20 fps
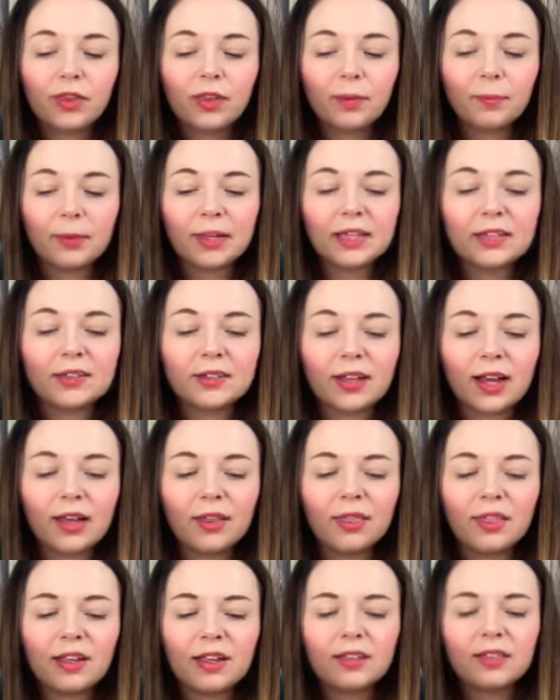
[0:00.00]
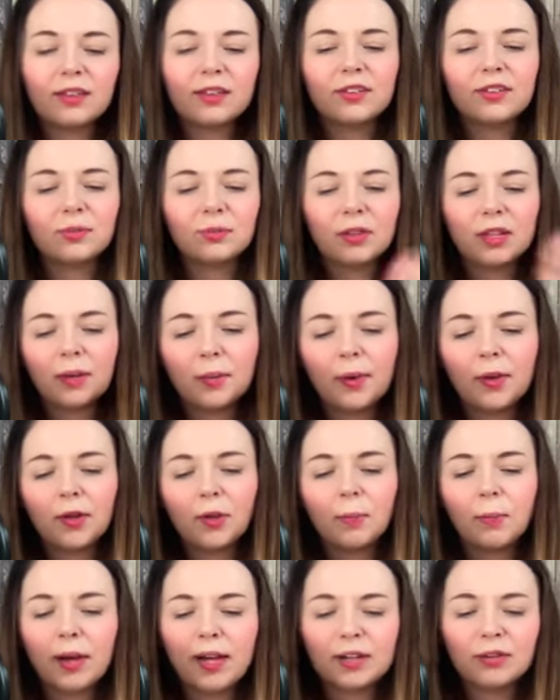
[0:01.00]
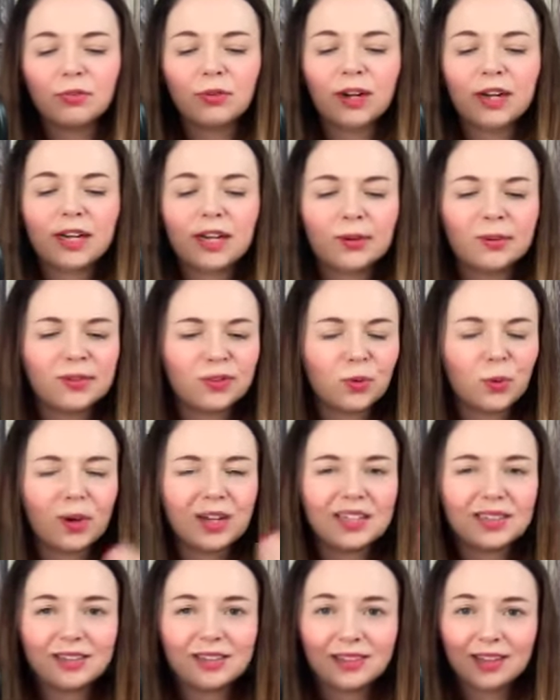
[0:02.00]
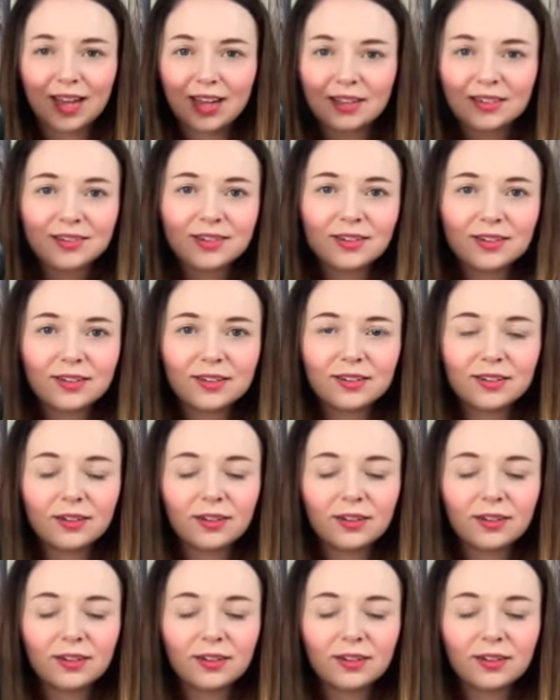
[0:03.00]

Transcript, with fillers: Because I think that something about your mind right now is quite scattered,